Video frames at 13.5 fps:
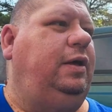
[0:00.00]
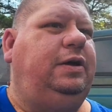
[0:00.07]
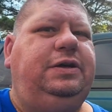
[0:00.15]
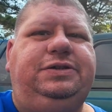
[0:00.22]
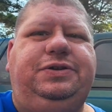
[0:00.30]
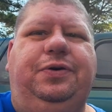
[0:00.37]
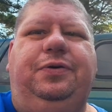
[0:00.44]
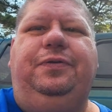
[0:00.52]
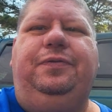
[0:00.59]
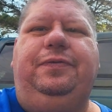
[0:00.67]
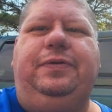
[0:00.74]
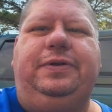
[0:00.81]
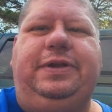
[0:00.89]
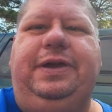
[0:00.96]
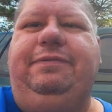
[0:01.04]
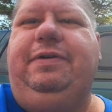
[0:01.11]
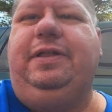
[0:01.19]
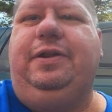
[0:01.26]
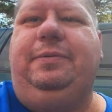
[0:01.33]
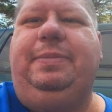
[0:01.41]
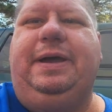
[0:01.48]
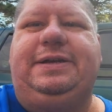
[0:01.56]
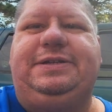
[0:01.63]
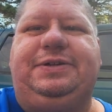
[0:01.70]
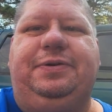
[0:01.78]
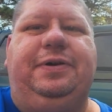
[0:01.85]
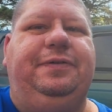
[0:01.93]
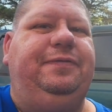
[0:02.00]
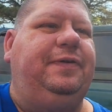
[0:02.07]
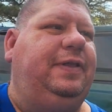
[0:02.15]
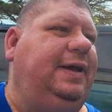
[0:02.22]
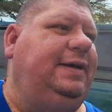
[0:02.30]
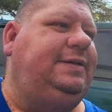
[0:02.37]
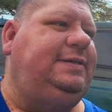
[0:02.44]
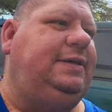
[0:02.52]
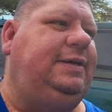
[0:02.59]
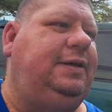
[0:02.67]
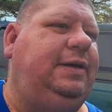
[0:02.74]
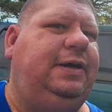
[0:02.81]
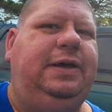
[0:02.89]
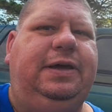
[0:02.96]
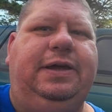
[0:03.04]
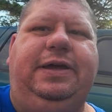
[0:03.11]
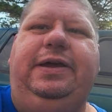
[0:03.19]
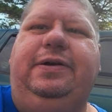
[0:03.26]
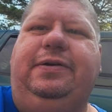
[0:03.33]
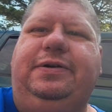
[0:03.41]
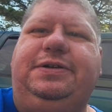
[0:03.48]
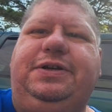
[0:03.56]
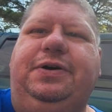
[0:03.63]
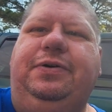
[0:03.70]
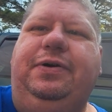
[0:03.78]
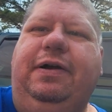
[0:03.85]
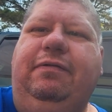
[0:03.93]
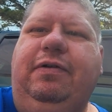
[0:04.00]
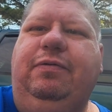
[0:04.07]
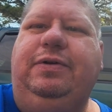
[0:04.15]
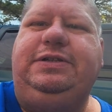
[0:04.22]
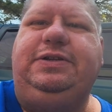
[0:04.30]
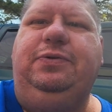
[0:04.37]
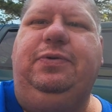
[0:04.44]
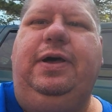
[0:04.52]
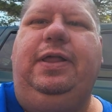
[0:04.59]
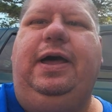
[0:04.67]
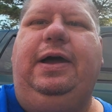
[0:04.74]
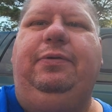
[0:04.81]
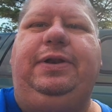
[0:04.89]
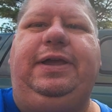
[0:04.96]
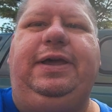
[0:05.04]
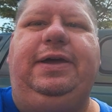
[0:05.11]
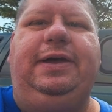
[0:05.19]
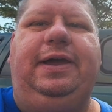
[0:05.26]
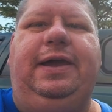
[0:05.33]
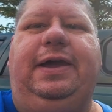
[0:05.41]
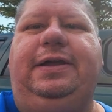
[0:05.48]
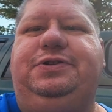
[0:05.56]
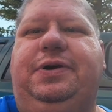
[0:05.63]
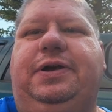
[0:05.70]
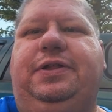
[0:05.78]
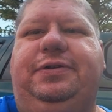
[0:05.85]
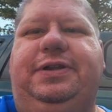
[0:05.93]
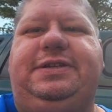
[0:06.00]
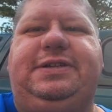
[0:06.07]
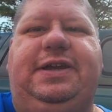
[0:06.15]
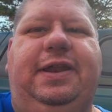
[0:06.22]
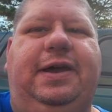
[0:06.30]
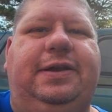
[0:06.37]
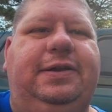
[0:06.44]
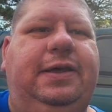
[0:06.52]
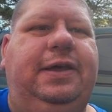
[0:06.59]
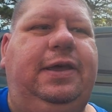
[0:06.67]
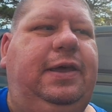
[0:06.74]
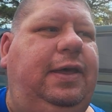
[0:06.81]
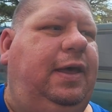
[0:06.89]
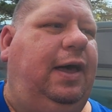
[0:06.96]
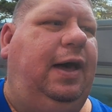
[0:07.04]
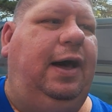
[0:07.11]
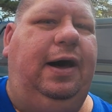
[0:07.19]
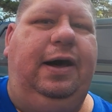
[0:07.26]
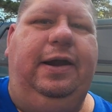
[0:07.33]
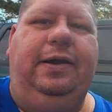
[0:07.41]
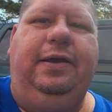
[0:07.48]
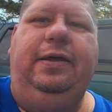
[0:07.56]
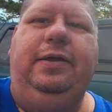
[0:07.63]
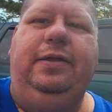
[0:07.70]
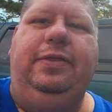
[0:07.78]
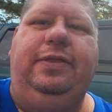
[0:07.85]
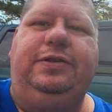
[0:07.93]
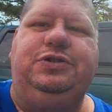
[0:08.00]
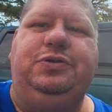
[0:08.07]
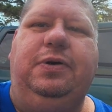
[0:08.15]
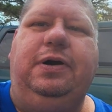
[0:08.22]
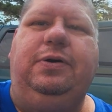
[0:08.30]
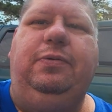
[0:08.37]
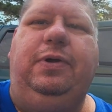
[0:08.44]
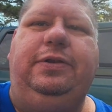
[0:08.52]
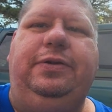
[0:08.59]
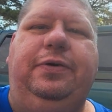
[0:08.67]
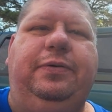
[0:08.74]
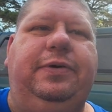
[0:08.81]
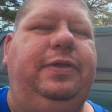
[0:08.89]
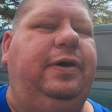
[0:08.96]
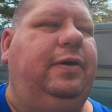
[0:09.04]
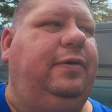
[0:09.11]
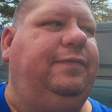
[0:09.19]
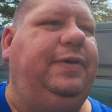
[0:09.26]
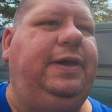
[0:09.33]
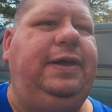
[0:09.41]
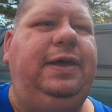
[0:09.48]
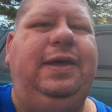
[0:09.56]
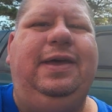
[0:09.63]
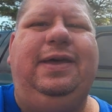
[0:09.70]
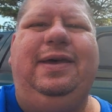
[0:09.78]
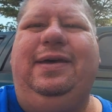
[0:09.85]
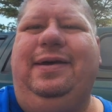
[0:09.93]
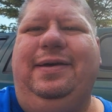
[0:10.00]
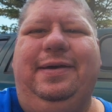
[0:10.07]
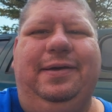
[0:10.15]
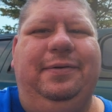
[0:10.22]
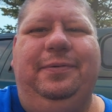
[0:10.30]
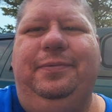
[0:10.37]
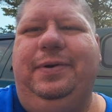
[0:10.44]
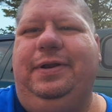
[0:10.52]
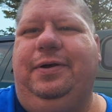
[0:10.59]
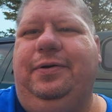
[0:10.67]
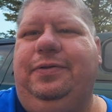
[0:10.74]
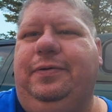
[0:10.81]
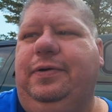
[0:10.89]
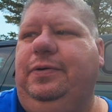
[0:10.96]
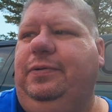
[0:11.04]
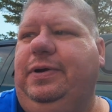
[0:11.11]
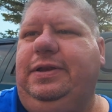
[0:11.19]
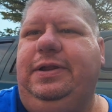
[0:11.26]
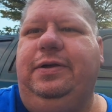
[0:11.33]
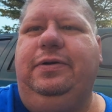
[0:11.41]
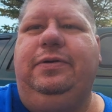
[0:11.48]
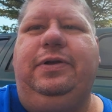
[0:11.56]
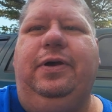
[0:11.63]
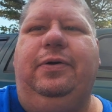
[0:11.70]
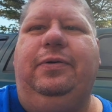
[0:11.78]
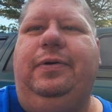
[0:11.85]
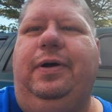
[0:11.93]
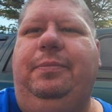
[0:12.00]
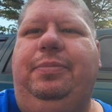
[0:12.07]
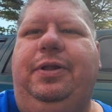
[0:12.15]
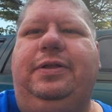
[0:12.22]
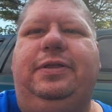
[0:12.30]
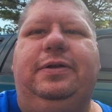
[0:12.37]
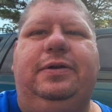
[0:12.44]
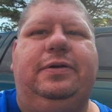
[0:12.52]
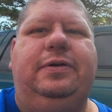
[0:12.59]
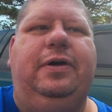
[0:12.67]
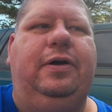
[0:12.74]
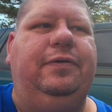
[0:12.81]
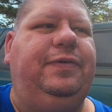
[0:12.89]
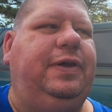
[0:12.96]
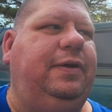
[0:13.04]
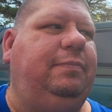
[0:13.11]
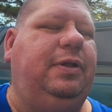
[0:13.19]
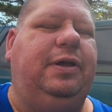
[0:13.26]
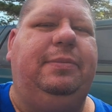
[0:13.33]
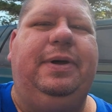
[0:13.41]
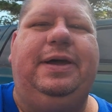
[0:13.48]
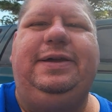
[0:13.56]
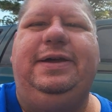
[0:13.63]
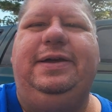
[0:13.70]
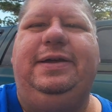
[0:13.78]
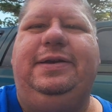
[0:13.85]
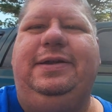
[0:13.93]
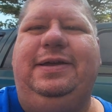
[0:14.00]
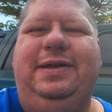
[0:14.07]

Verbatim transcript: So to give you a little backstory, for the last year or so, every once in a while I would get a trailer disconnect on the truck while towing the R V. We'd go through, we'd, you know, unplug the R V, plug it back in,